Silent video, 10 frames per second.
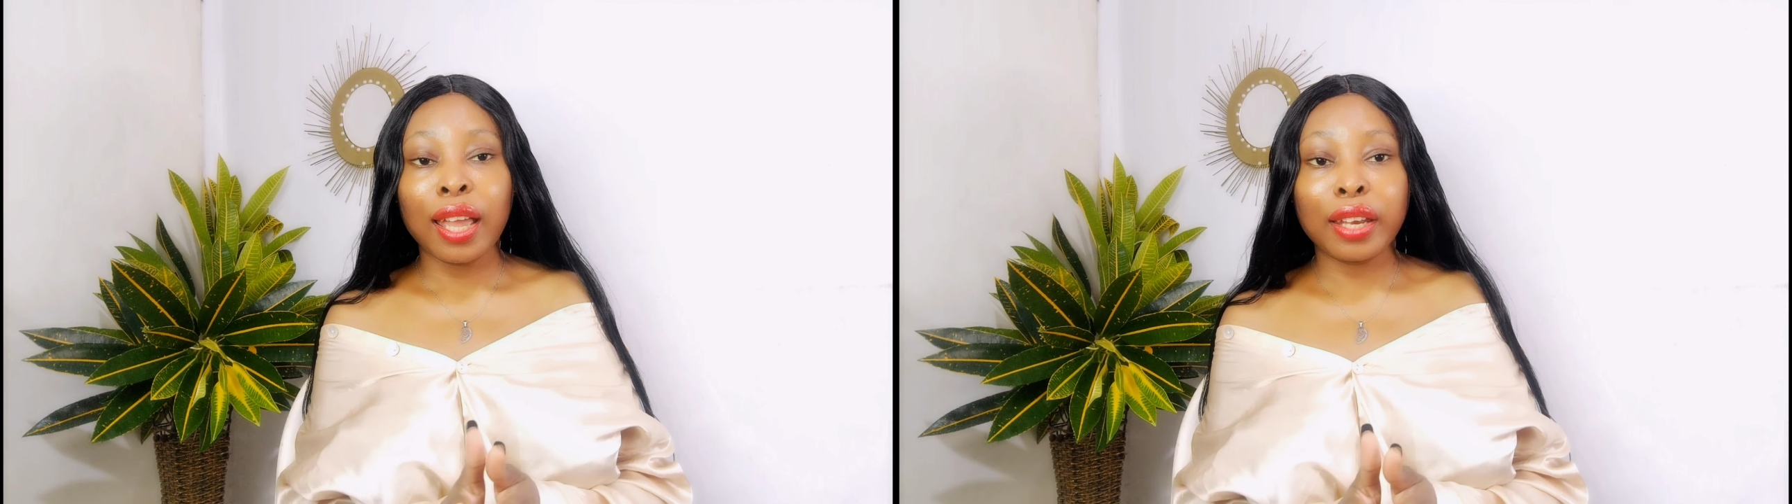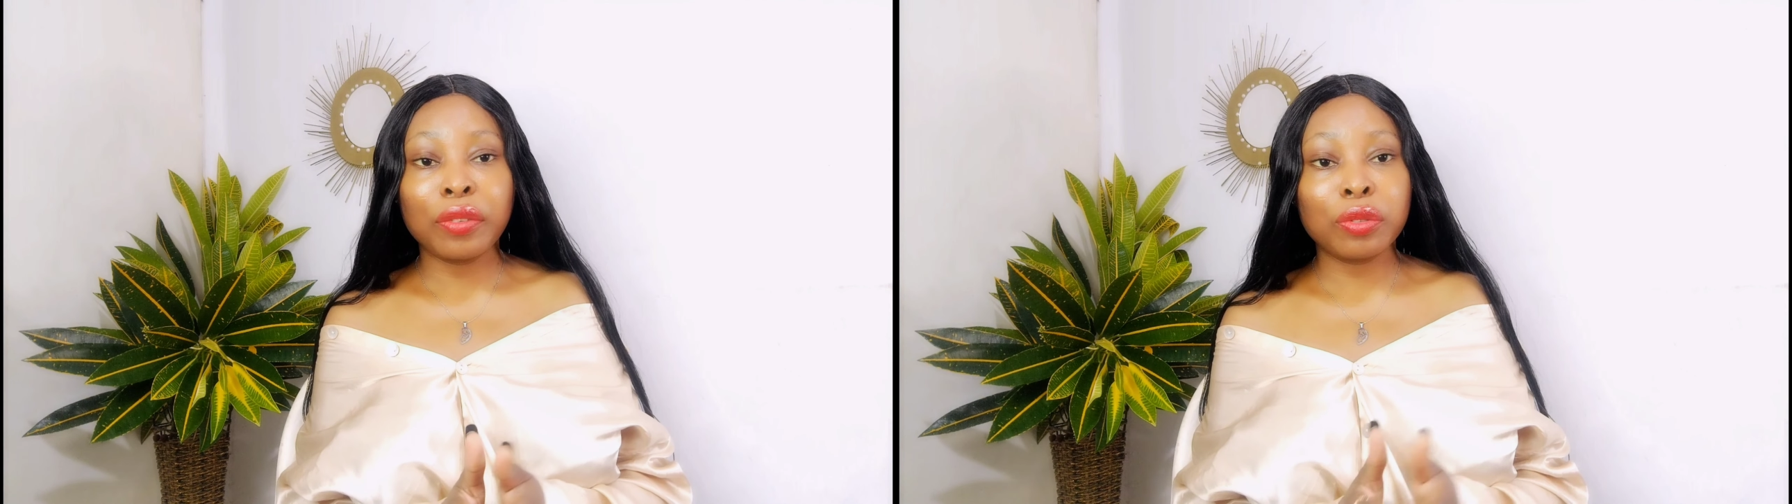
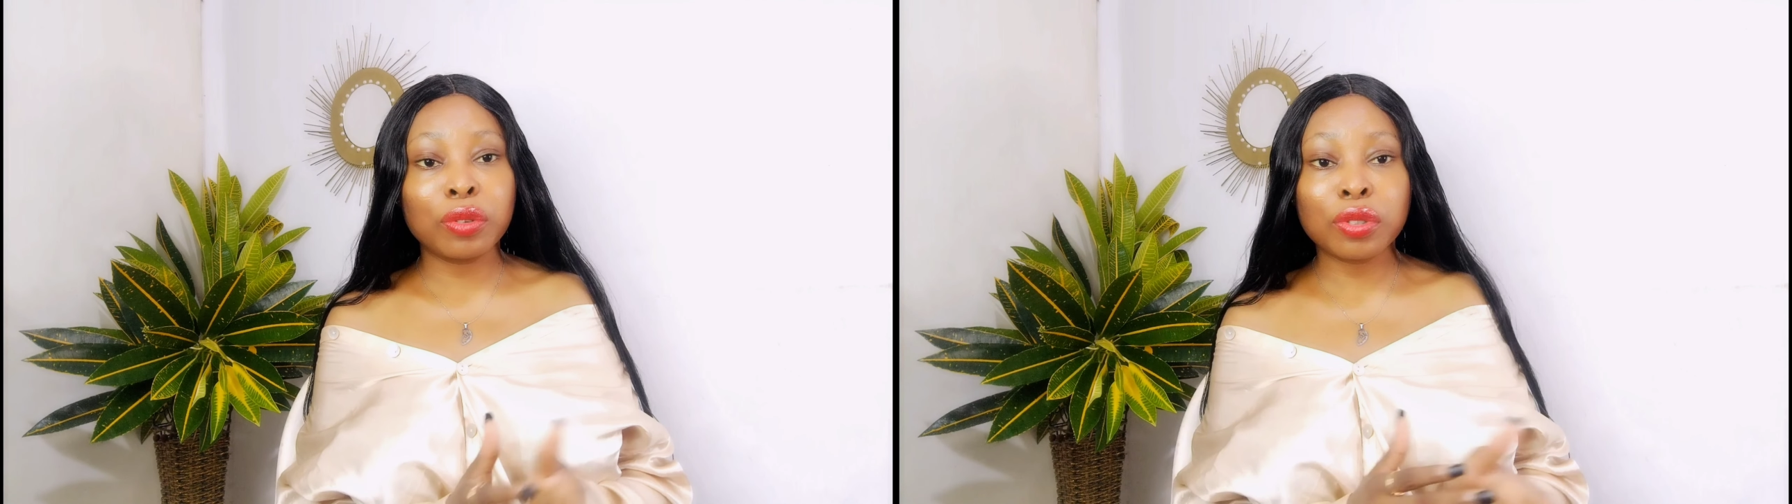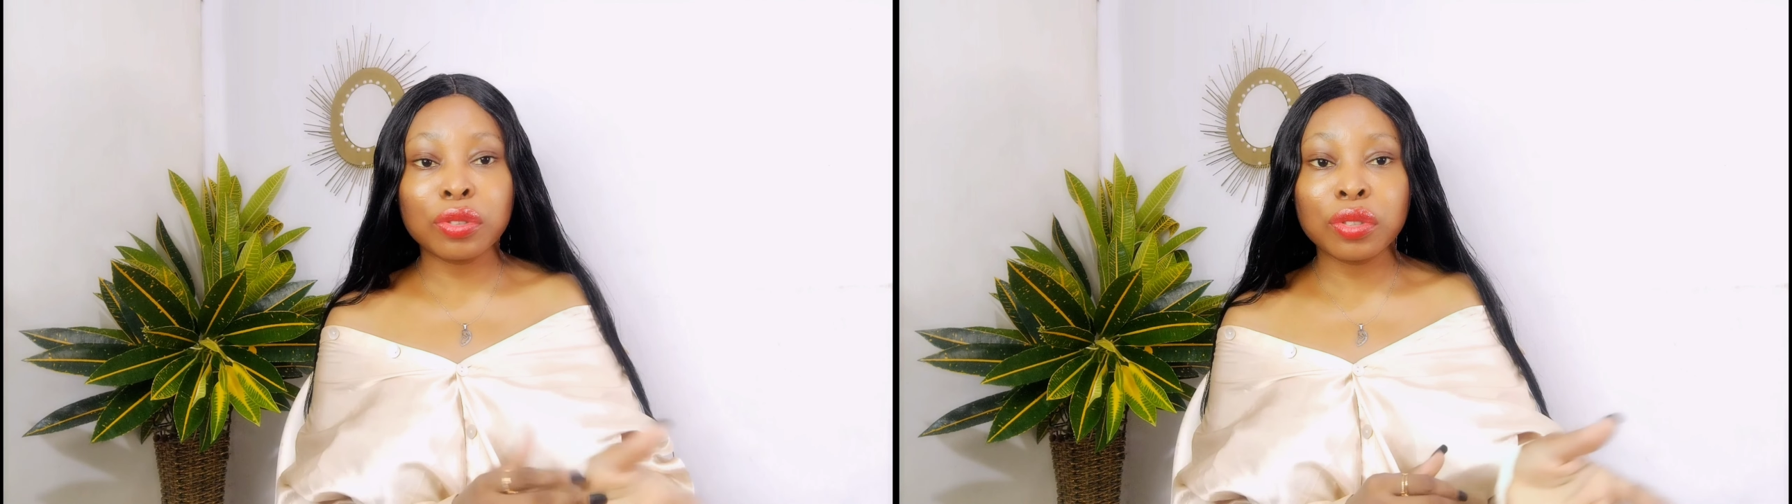and if you
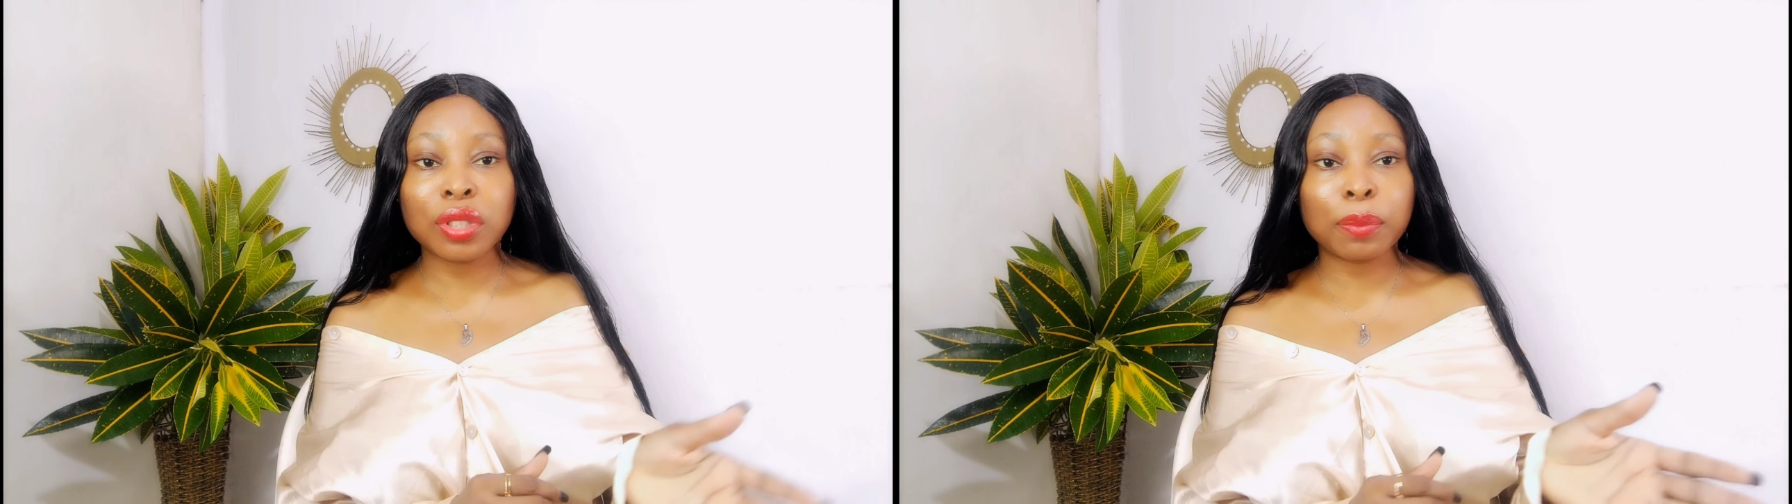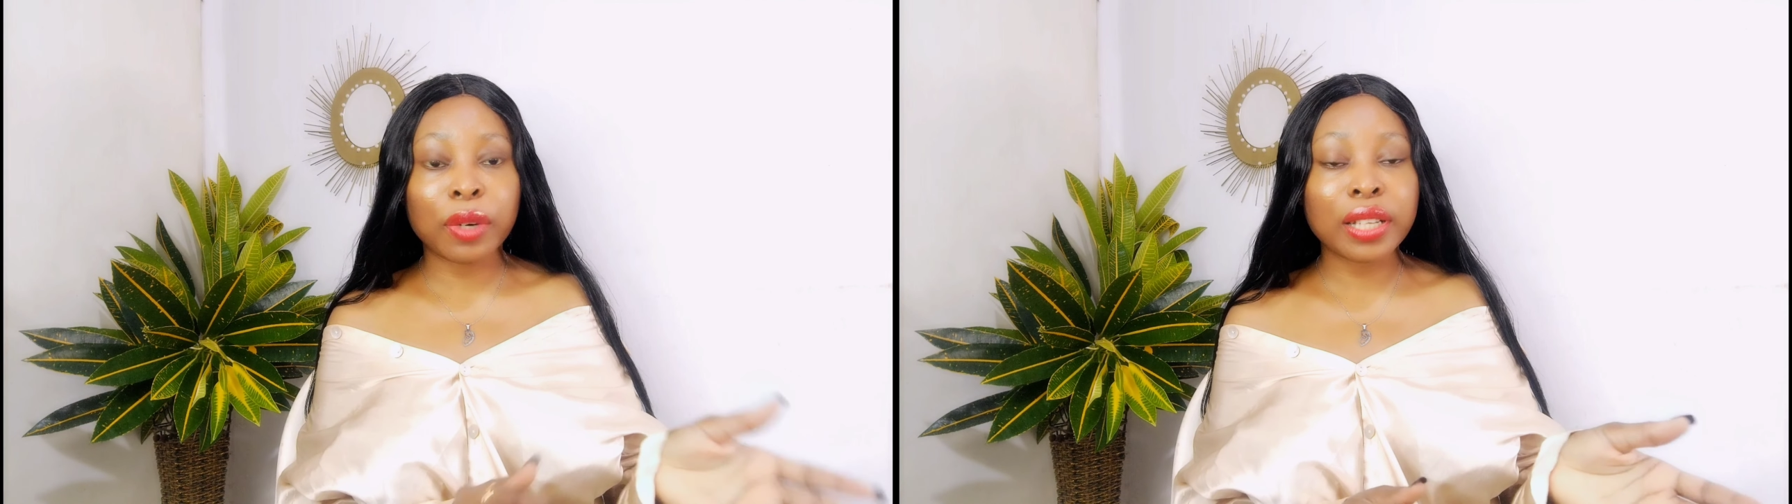want to
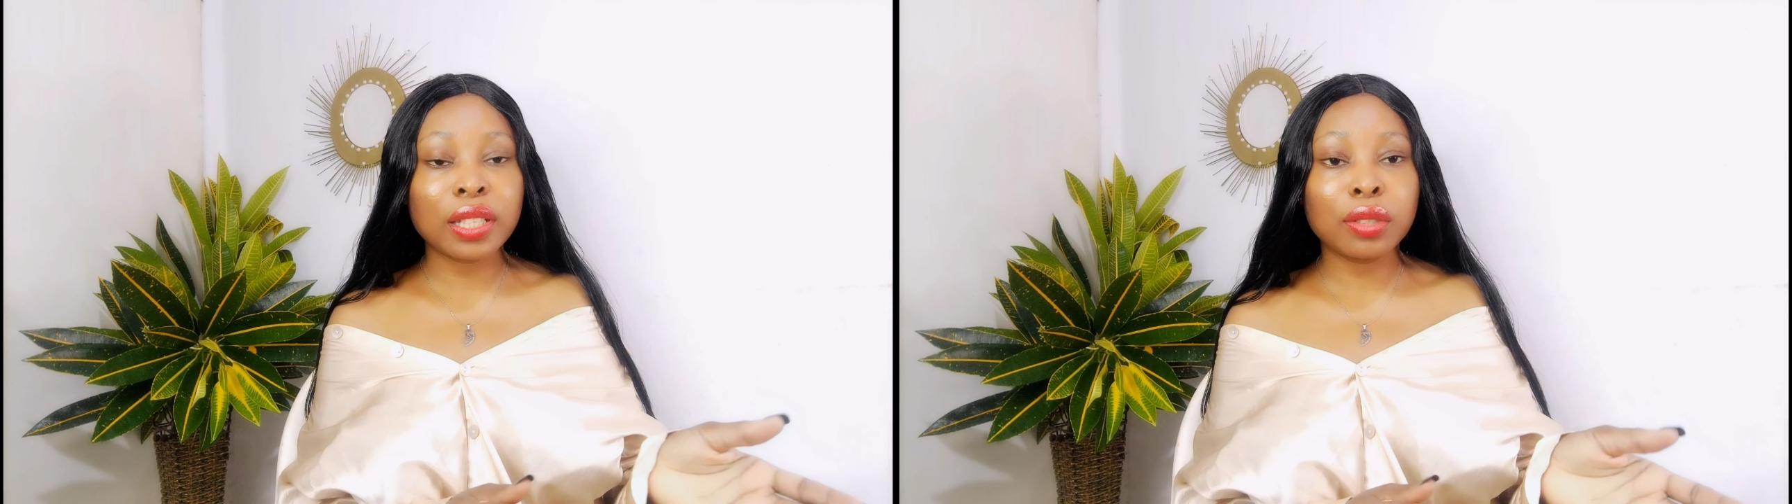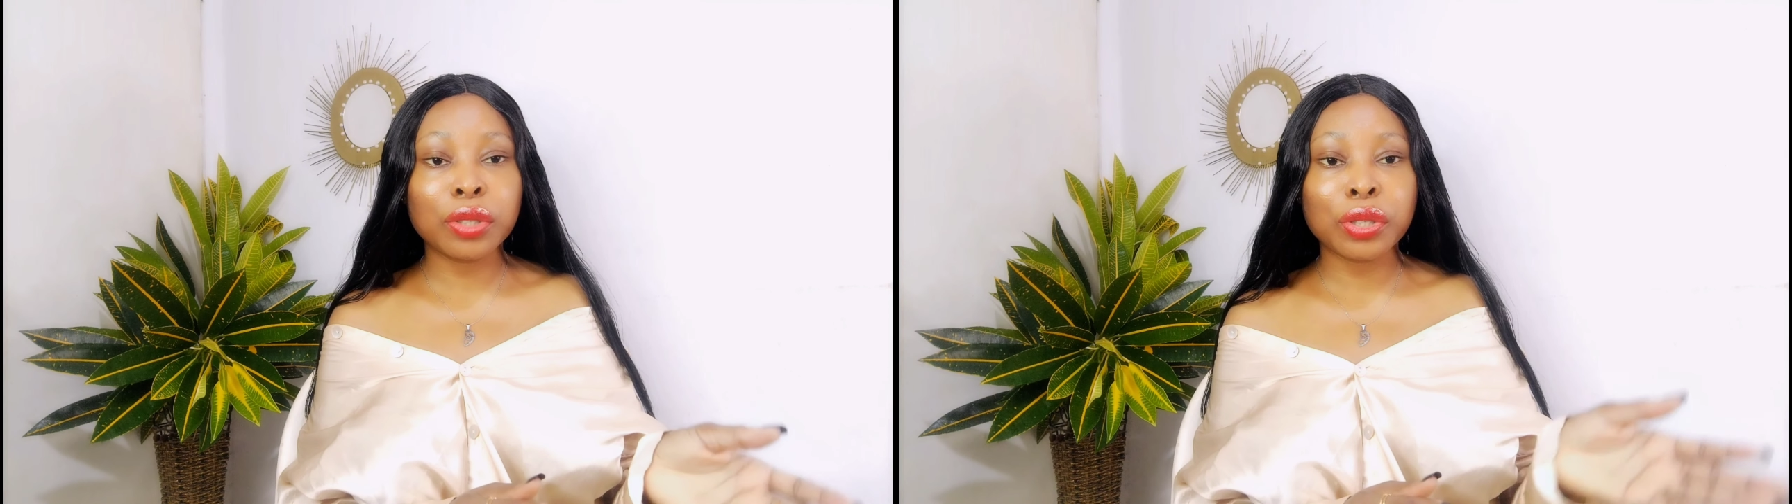use a
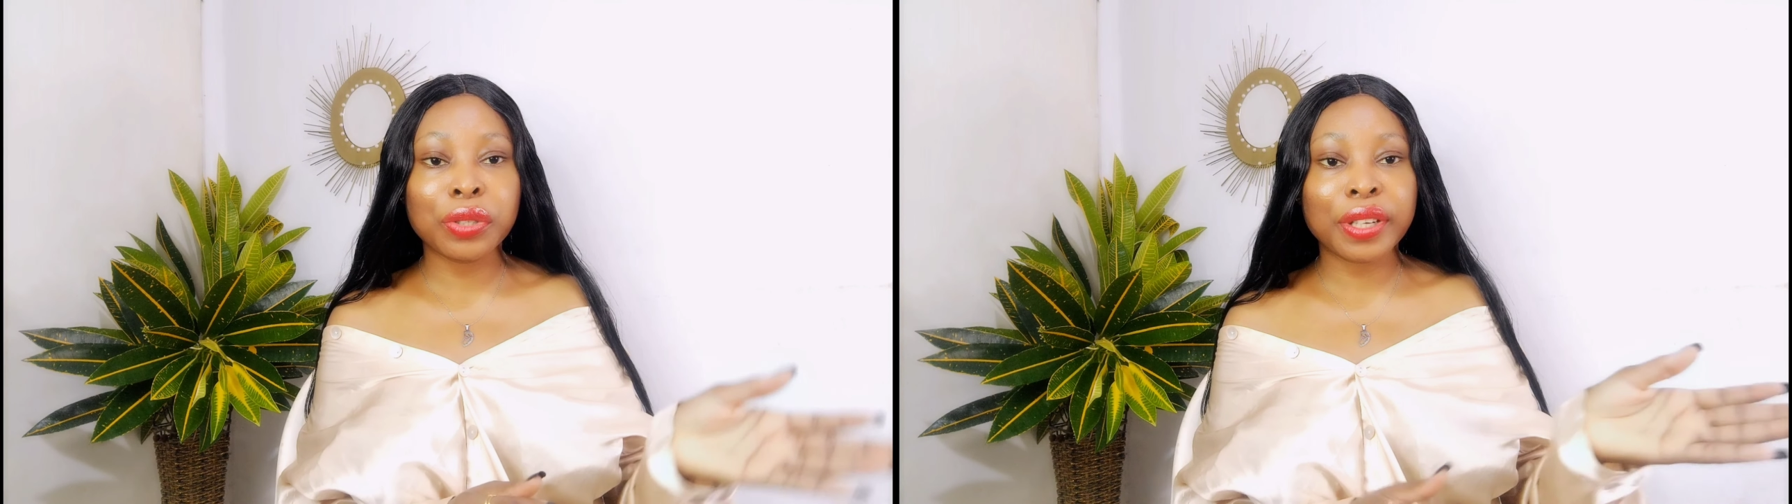brightening lotion,